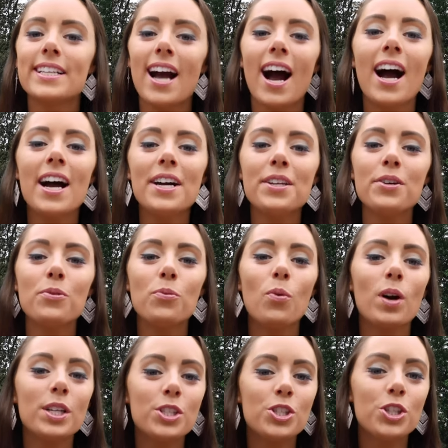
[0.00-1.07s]
God
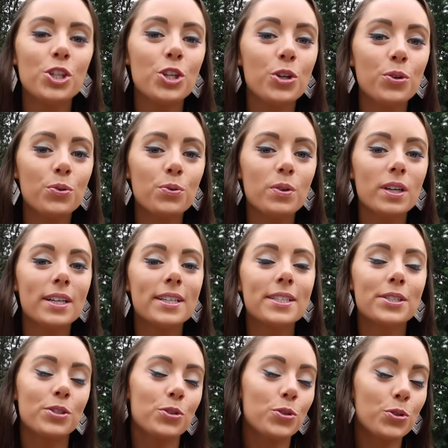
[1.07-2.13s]
wants you
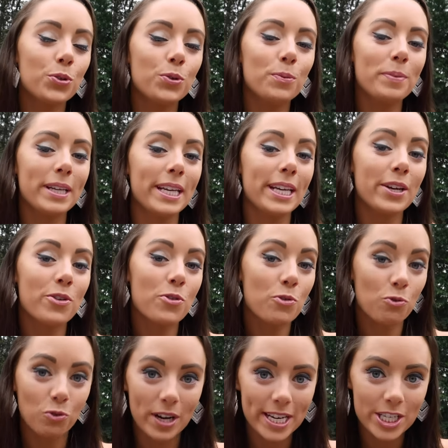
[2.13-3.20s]
to be
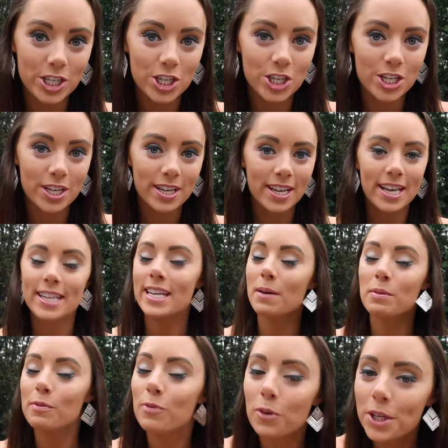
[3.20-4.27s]
rich. Now,
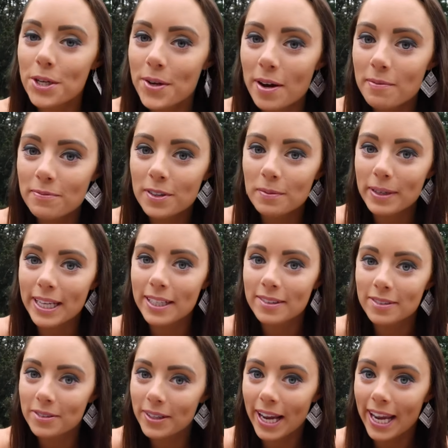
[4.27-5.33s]
before you come for me,
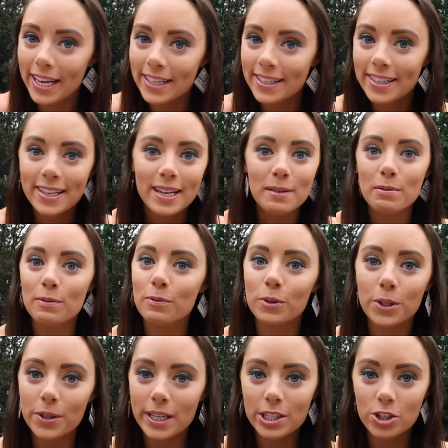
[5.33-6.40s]
okay,
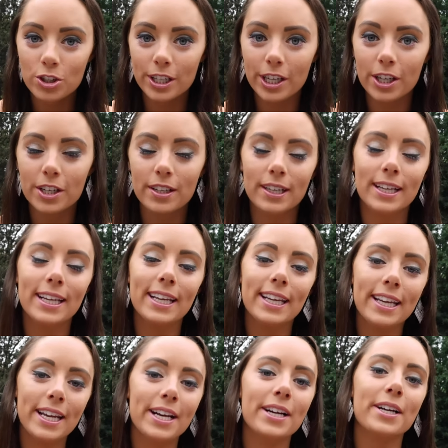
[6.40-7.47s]
before you get triggered,
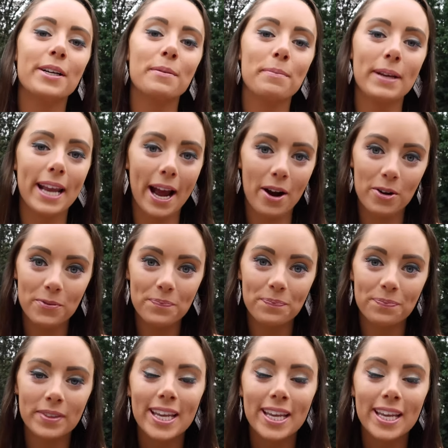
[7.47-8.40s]
hear me out.